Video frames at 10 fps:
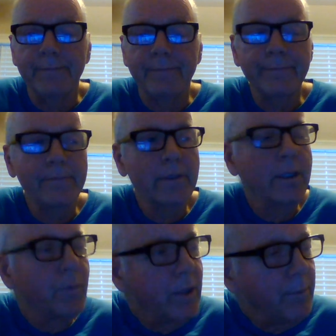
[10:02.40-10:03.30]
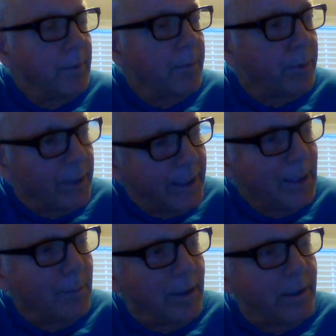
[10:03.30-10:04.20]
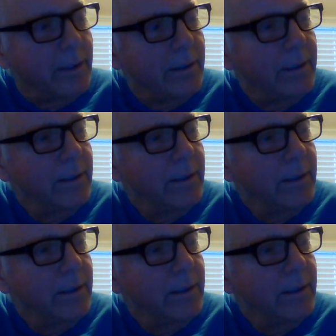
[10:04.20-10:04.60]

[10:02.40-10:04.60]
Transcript: Because we haven't been praying about it.